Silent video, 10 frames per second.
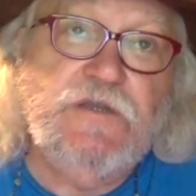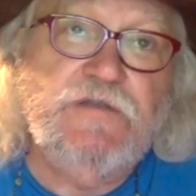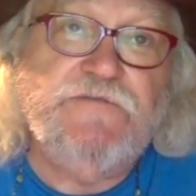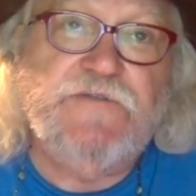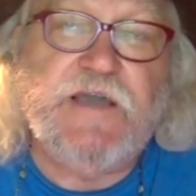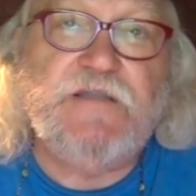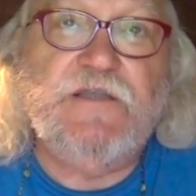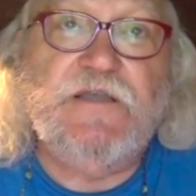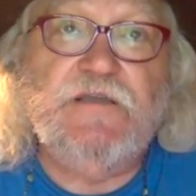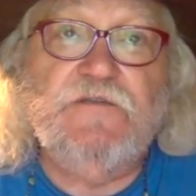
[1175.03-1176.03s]
In fact,
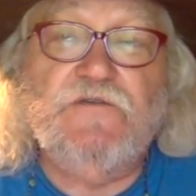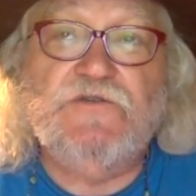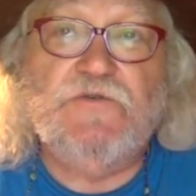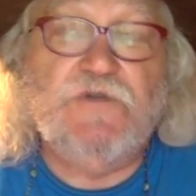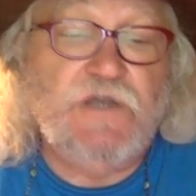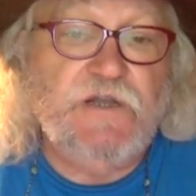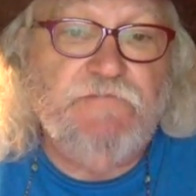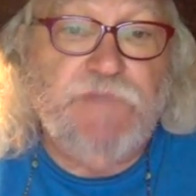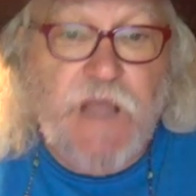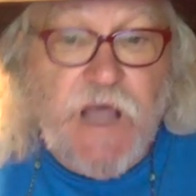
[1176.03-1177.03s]
they're sort of kind
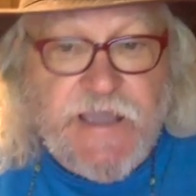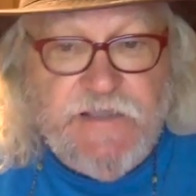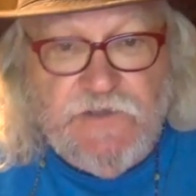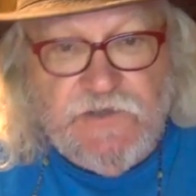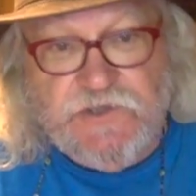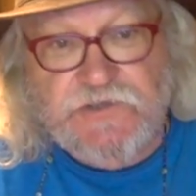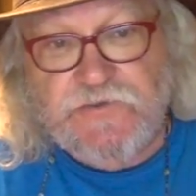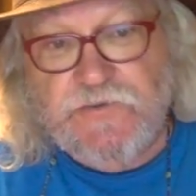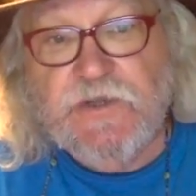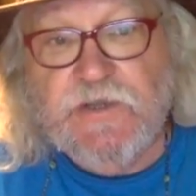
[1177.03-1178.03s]
of blind
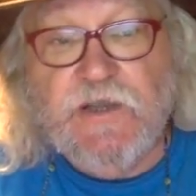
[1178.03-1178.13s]
to